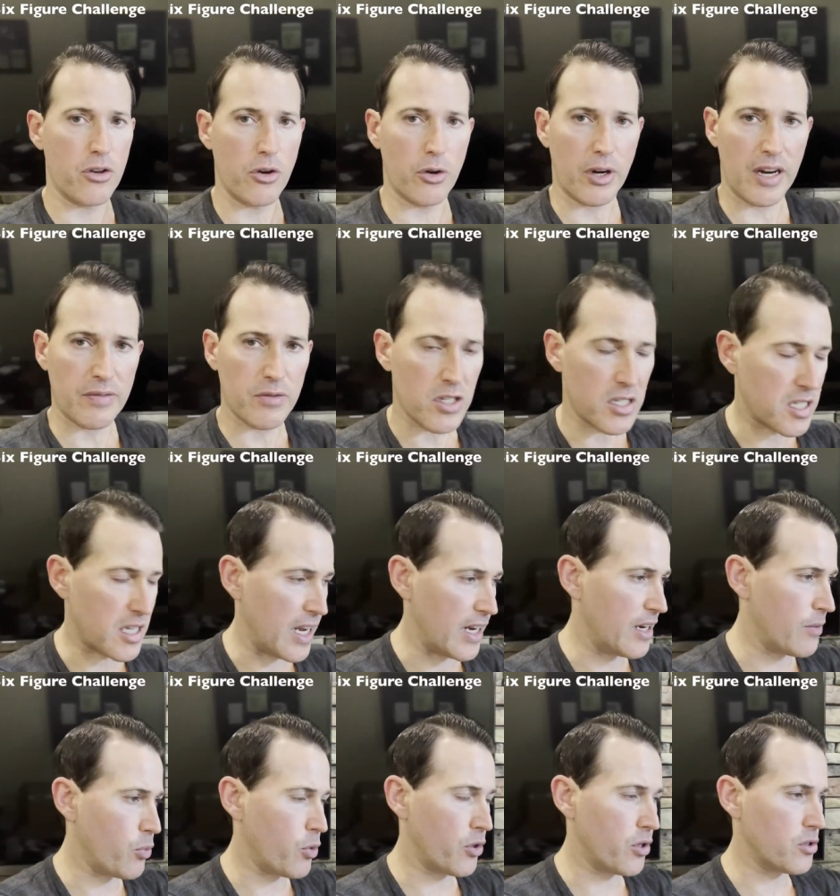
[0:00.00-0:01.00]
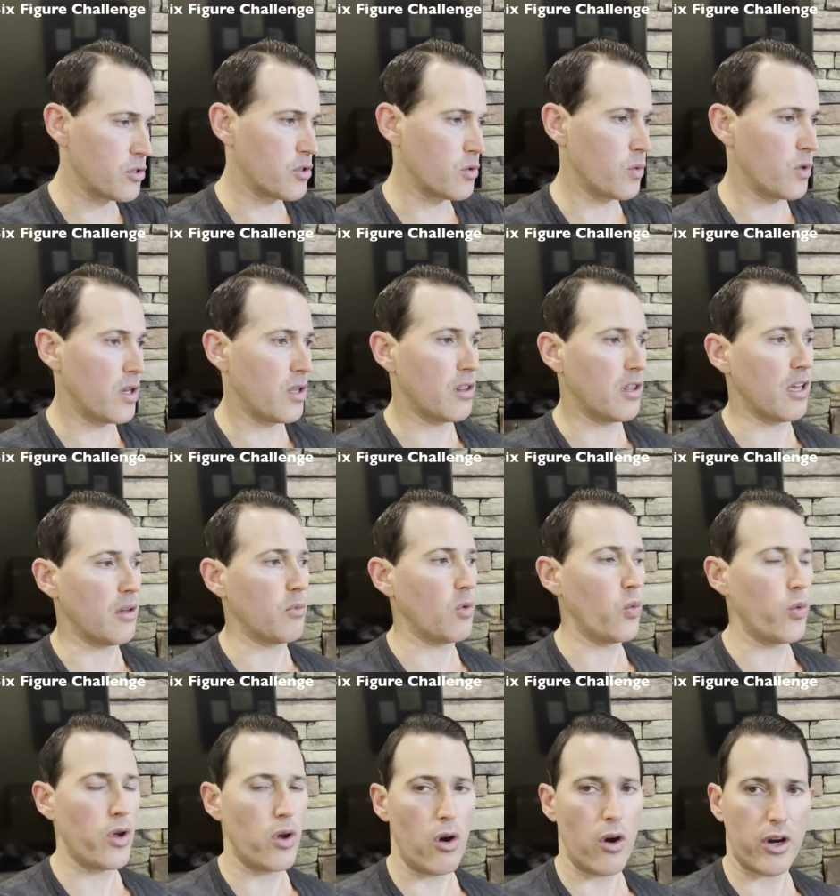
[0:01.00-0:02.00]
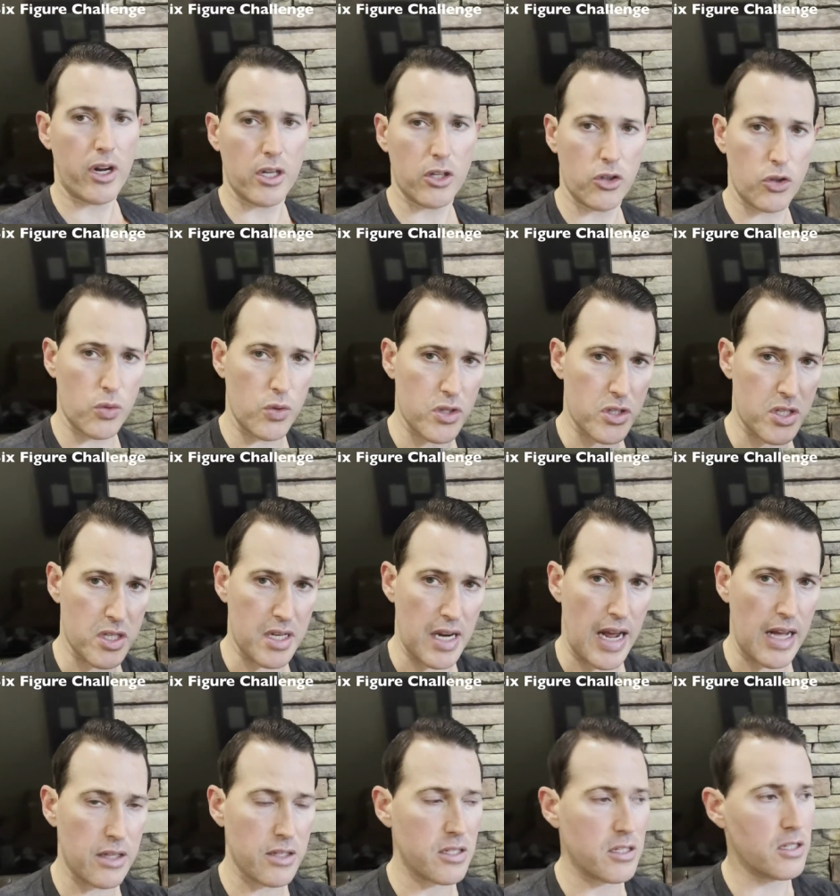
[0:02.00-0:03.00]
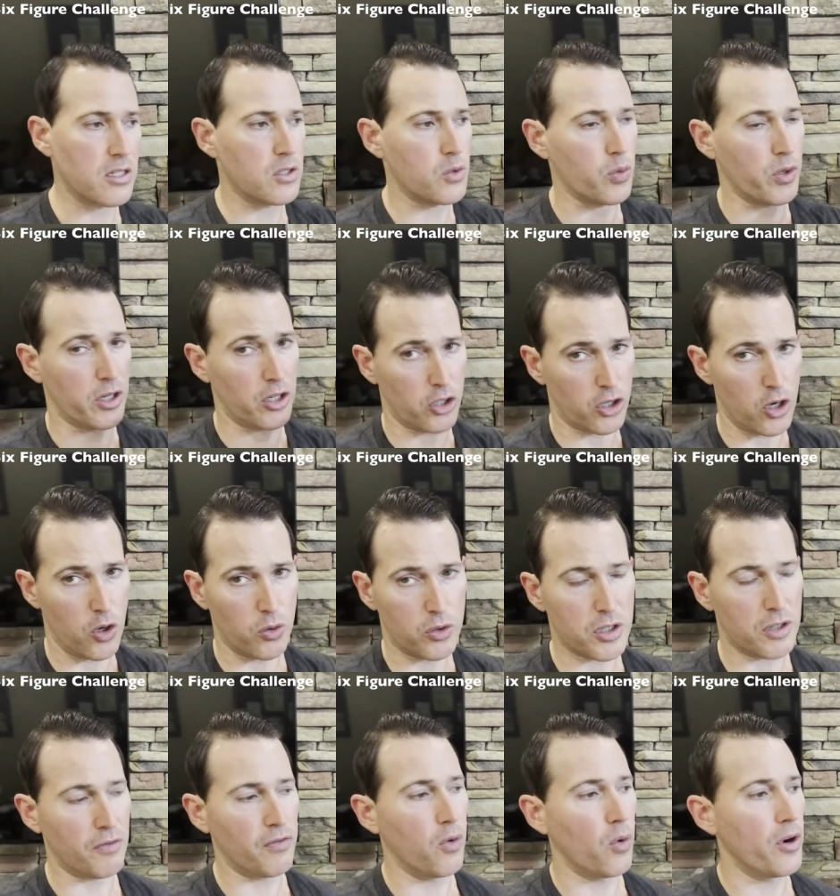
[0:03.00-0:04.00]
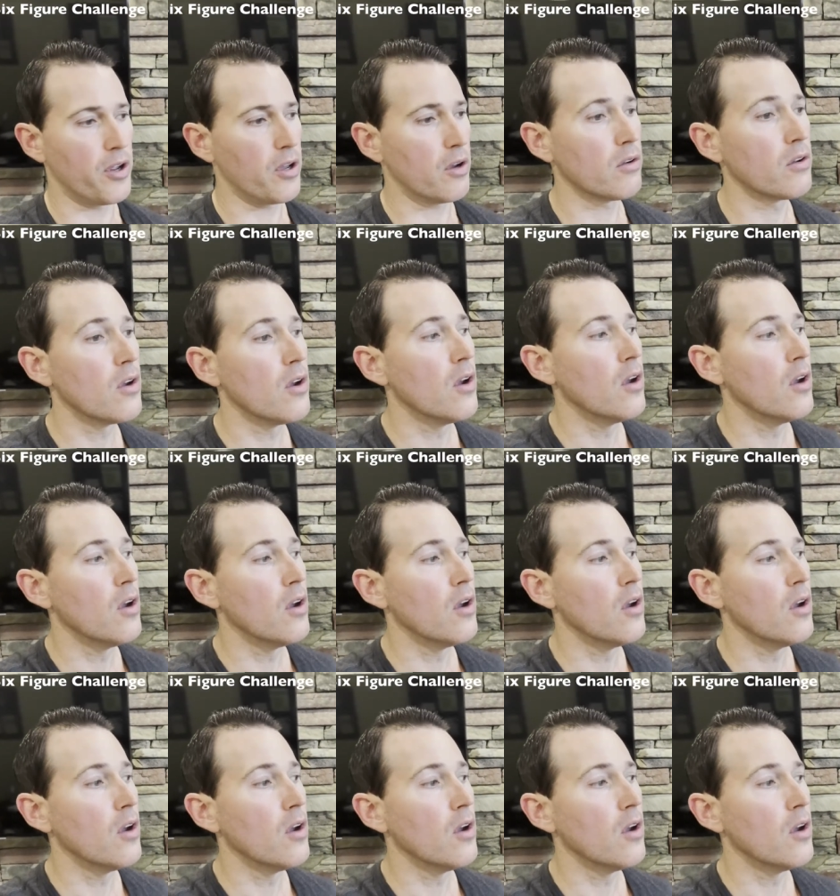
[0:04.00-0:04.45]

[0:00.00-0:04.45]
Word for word: You don't have to sign up with us or anything, but we are going to do this analysis. We're going to coach it for you.